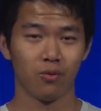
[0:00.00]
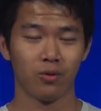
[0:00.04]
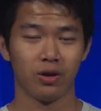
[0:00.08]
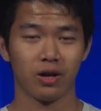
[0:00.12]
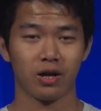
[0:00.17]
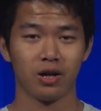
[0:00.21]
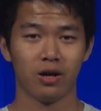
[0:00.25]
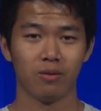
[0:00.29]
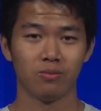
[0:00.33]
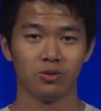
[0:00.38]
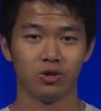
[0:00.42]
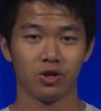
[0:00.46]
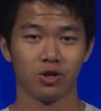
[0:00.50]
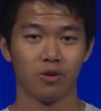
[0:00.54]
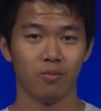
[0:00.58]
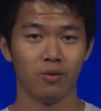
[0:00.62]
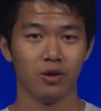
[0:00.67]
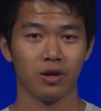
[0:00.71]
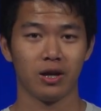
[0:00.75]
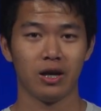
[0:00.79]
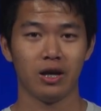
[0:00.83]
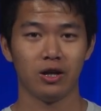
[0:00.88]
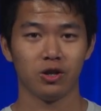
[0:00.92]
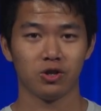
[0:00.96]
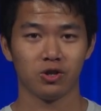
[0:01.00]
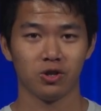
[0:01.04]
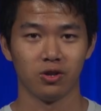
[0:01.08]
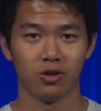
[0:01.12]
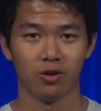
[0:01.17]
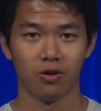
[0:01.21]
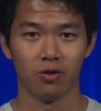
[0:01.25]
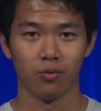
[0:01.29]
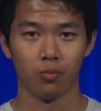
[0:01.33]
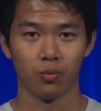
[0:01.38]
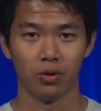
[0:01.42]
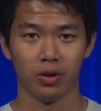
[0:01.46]
when it comes to communication
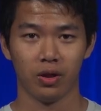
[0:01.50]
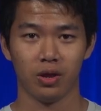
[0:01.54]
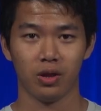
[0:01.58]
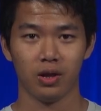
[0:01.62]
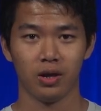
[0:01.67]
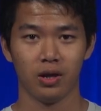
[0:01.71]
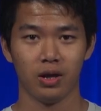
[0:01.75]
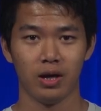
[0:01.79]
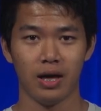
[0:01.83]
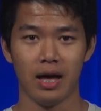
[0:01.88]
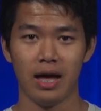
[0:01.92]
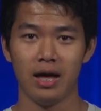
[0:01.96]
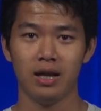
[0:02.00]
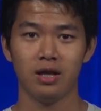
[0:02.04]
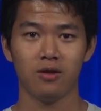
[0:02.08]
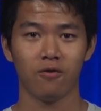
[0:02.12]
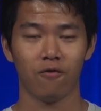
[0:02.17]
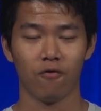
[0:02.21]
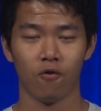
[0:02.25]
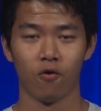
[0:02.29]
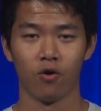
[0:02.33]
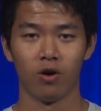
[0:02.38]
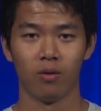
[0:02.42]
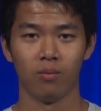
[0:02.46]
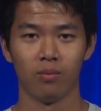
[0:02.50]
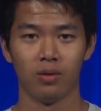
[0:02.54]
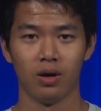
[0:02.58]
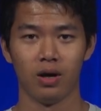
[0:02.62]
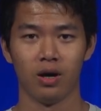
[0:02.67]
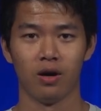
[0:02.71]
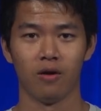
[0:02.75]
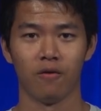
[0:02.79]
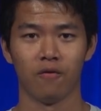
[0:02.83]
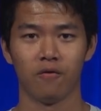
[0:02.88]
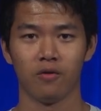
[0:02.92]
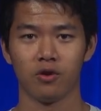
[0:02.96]
with any form
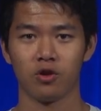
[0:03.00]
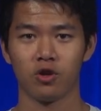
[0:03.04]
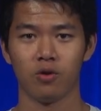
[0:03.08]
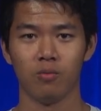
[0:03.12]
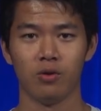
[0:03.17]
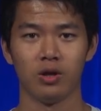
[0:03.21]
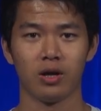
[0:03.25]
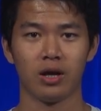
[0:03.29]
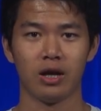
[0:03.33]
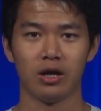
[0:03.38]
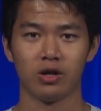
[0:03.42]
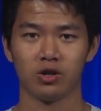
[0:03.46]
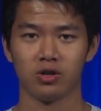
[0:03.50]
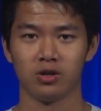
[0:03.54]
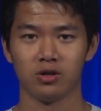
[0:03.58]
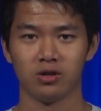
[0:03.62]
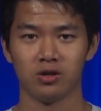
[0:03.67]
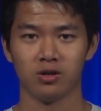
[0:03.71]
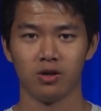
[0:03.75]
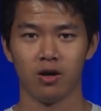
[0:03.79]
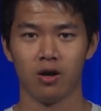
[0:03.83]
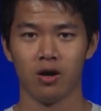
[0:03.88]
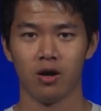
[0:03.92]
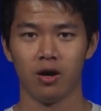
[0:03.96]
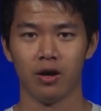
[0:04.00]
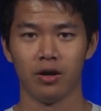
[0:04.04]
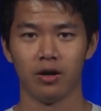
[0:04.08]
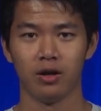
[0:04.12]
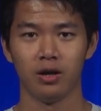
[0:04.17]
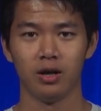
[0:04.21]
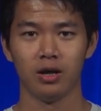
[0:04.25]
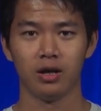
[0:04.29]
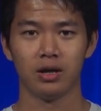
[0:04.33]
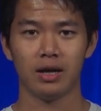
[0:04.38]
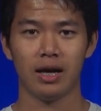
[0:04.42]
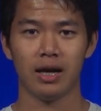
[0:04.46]
of communication on
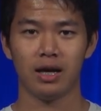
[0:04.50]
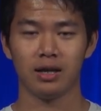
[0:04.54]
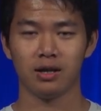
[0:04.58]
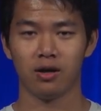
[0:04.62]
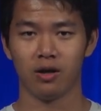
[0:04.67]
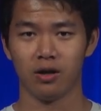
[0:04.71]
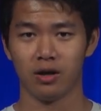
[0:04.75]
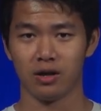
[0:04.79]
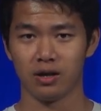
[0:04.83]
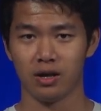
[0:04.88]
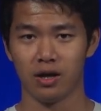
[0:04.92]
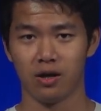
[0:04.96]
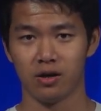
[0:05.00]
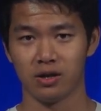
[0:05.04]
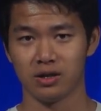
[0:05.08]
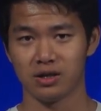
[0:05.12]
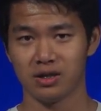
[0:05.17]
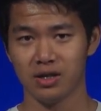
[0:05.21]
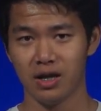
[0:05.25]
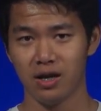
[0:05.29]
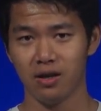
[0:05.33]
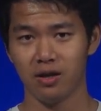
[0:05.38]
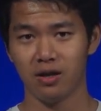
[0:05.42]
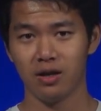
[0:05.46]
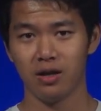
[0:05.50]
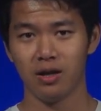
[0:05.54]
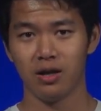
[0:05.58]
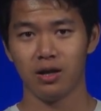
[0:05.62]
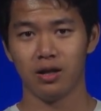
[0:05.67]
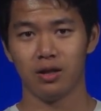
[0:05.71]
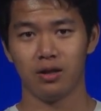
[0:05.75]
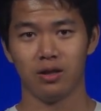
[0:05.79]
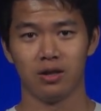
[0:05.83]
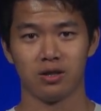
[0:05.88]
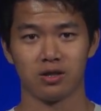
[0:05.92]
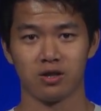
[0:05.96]
a set.
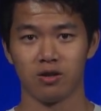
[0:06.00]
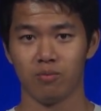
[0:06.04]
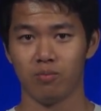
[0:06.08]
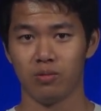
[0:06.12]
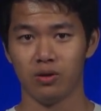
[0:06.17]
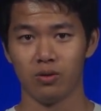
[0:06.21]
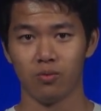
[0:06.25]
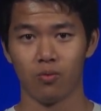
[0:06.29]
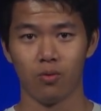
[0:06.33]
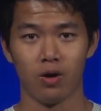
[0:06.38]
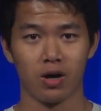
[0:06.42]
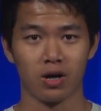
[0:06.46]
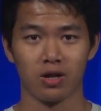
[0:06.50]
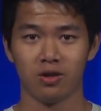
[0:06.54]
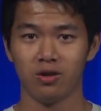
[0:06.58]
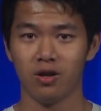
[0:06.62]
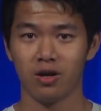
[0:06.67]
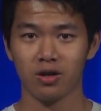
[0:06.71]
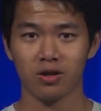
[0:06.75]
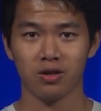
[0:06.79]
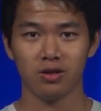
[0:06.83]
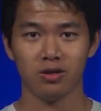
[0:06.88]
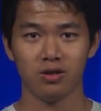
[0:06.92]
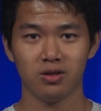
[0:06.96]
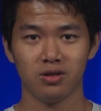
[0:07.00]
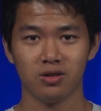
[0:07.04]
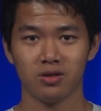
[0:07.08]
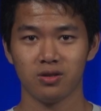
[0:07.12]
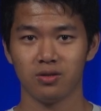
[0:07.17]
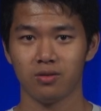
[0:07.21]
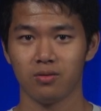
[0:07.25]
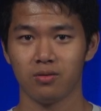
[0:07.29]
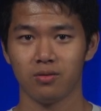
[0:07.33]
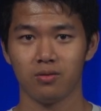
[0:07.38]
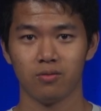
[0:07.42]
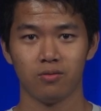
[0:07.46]
This could be walkie-talkies,
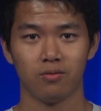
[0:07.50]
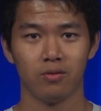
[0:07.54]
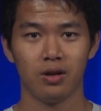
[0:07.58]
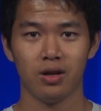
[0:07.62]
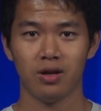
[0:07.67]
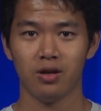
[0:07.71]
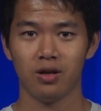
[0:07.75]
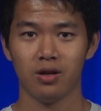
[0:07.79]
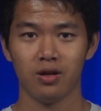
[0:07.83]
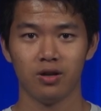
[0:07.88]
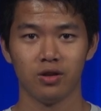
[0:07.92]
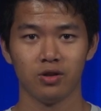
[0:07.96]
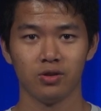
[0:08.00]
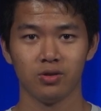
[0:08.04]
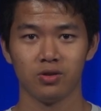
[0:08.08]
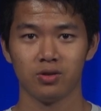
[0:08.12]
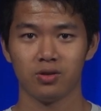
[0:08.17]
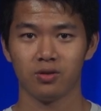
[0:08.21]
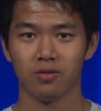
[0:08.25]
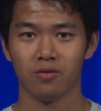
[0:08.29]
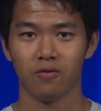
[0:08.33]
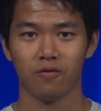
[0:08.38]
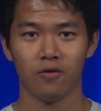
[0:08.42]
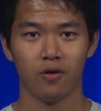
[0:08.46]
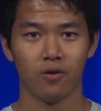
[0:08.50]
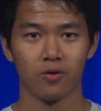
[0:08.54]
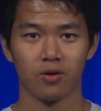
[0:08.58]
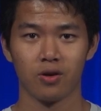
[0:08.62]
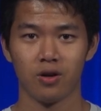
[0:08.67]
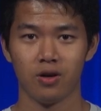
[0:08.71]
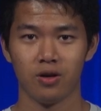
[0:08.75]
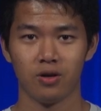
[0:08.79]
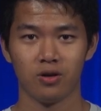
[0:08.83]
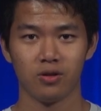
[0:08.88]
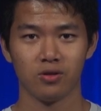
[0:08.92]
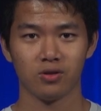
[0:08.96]
radios, phone
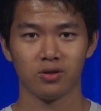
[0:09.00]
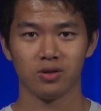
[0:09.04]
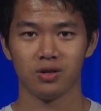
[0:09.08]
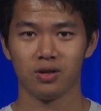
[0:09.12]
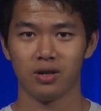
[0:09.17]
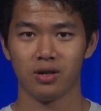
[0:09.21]
calls,